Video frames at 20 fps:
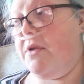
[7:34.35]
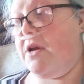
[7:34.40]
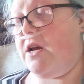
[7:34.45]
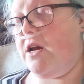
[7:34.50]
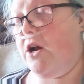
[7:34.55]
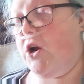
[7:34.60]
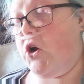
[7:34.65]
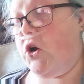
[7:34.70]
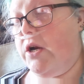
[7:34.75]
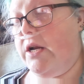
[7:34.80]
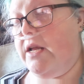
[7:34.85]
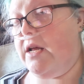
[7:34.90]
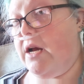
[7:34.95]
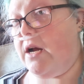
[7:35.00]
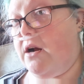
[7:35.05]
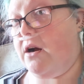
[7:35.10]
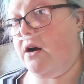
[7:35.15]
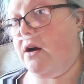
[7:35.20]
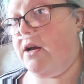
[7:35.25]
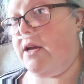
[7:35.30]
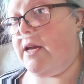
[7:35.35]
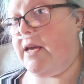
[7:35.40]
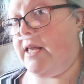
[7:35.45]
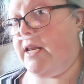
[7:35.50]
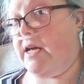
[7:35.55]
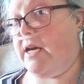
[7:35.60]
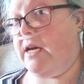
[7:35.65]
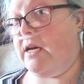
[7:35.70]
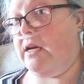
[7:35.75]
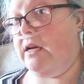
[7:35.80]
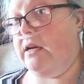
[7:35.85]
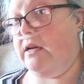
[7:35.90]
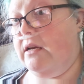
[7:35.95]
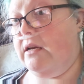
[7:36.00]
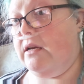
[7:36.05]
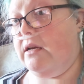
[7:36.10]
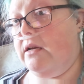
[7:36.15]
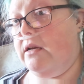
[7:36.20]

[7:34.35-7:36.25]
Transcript: Currently I can't get it,